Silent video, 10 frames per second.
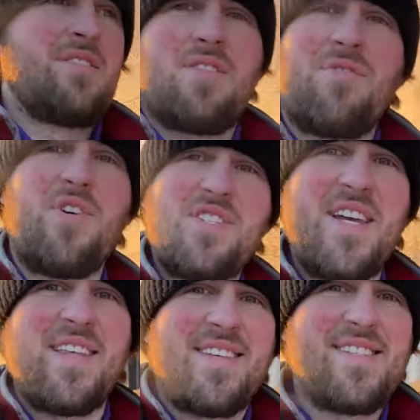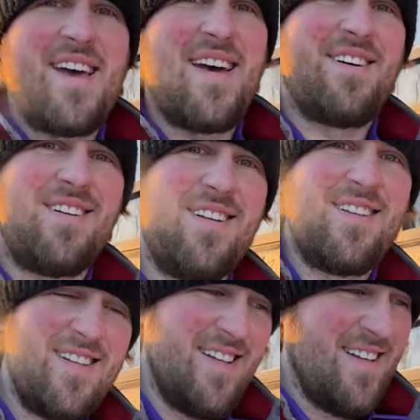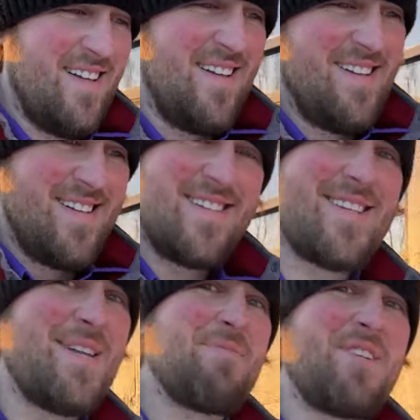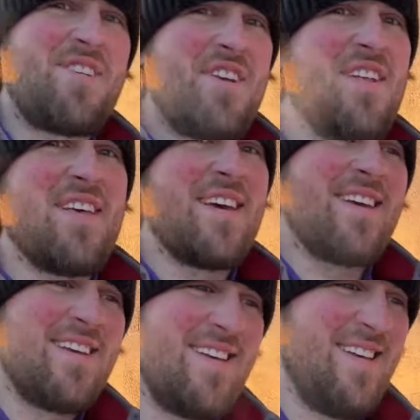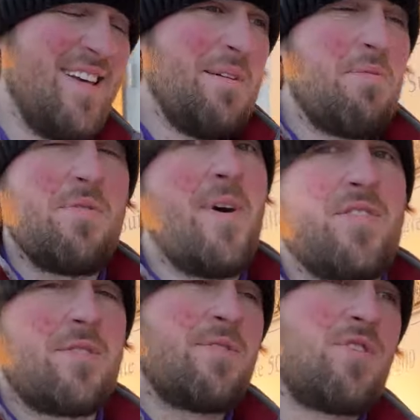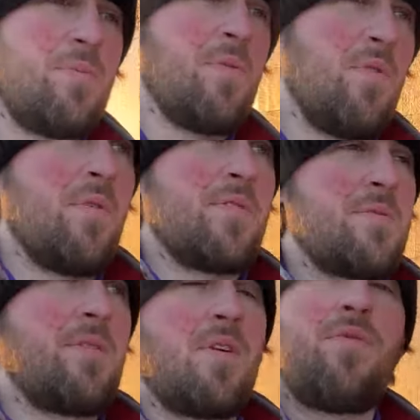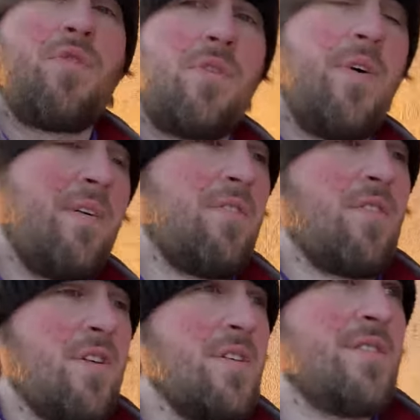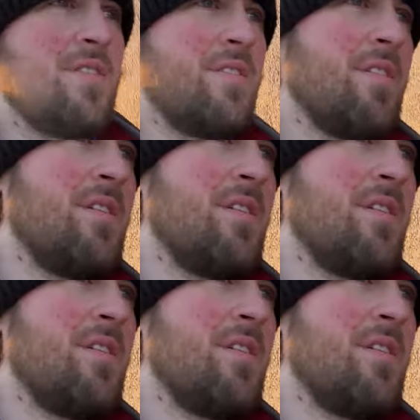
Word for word: So the first day of the sale is going to be chilly, but tomorrow's going to be super warm. It's going to be like forty-five degrees.